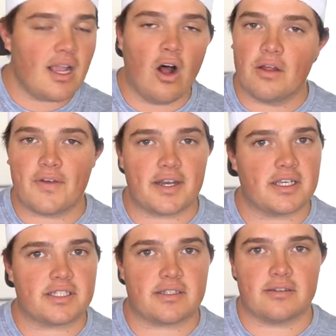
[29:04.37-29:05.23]
All of
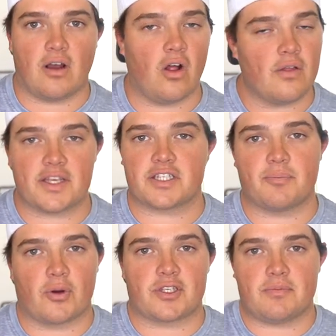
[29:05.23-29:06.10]
that
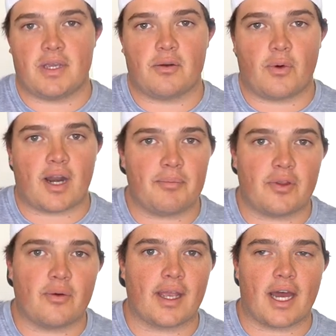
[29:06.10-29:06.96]
supports me and what I'm doing.